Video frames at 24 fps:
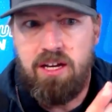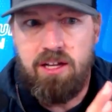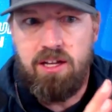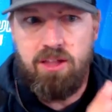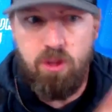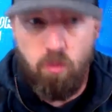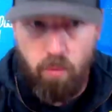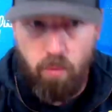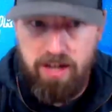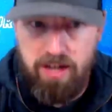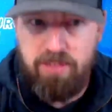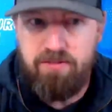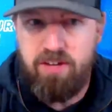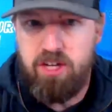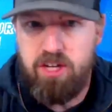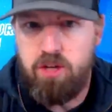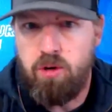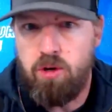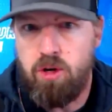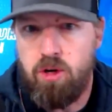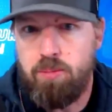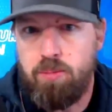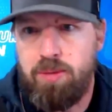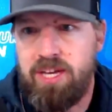the wedding venue
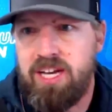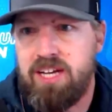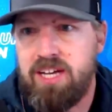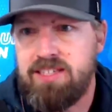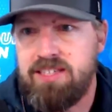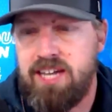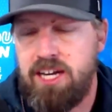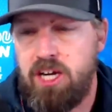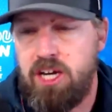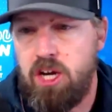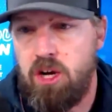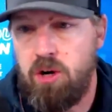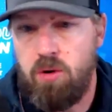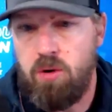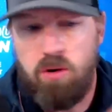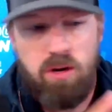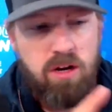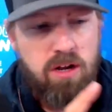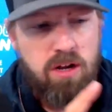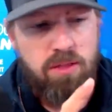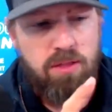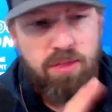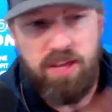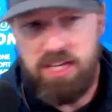owner, because I know
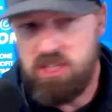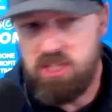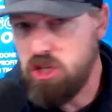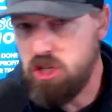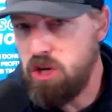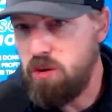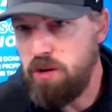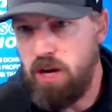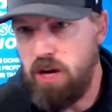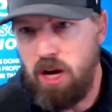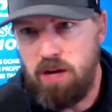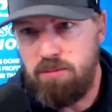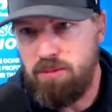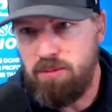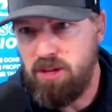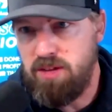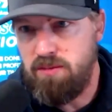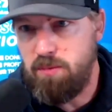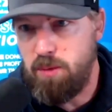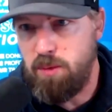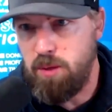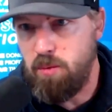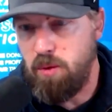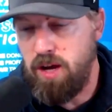things are going
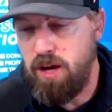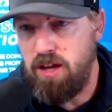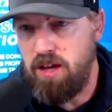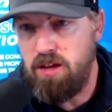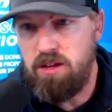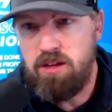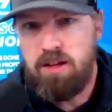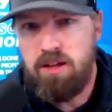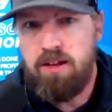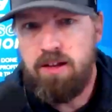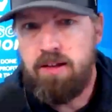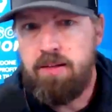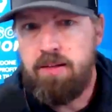unbelievably well.